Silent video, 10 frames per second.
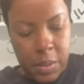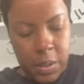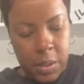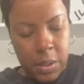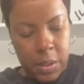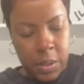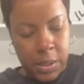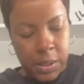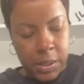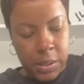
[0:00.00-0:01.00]
it
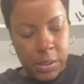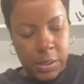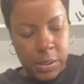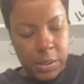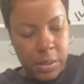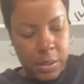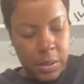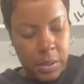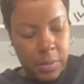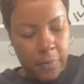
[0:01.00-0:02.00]
doesn't
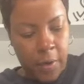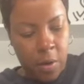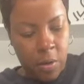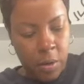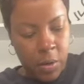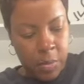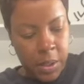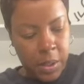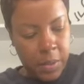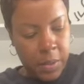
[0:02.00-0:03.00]
fall on me.